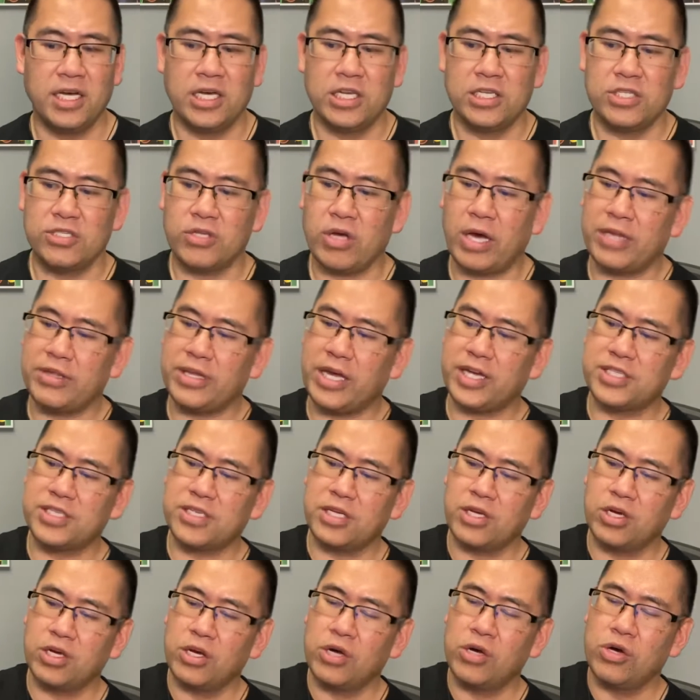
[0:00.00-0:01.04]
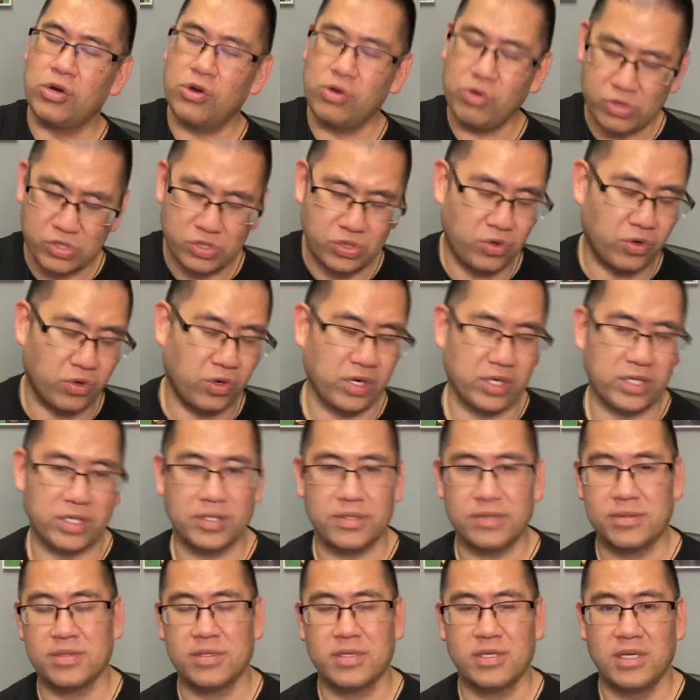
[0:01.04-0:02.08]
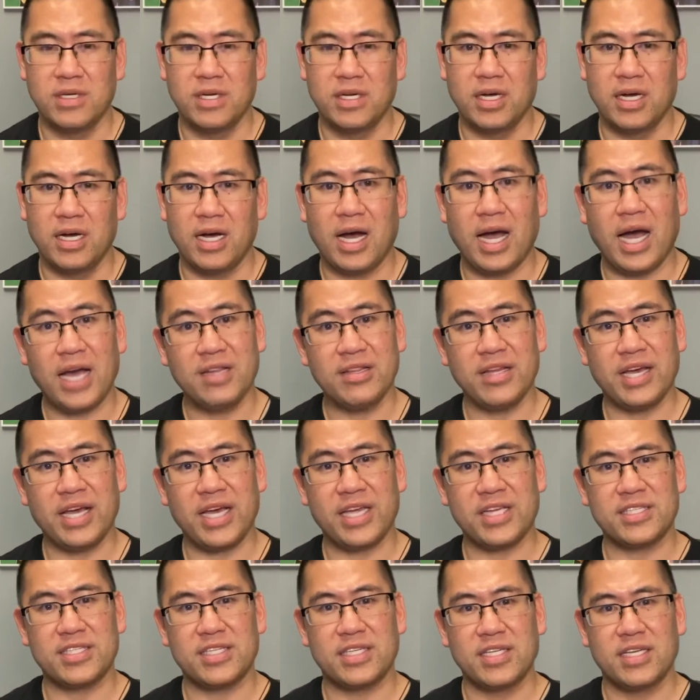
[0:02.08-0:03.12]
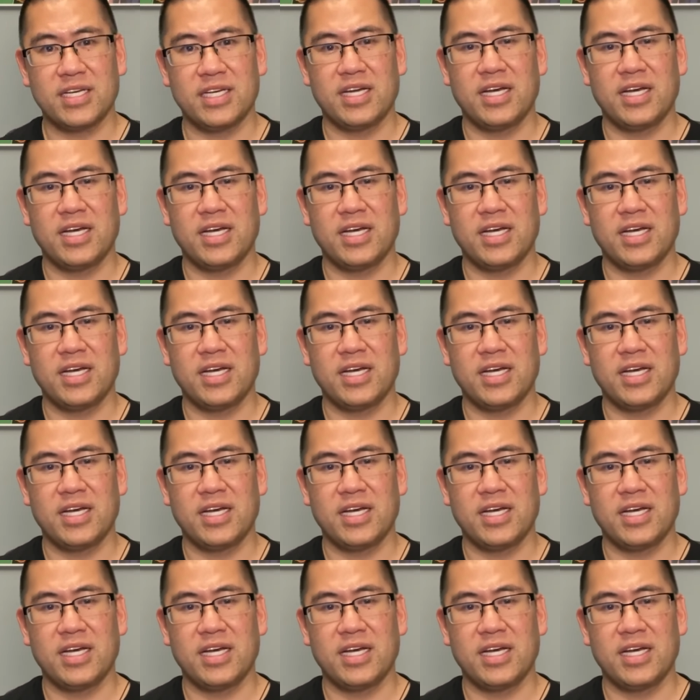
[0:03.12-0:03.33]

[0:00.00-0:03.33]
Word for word: So I liked who scored. I liked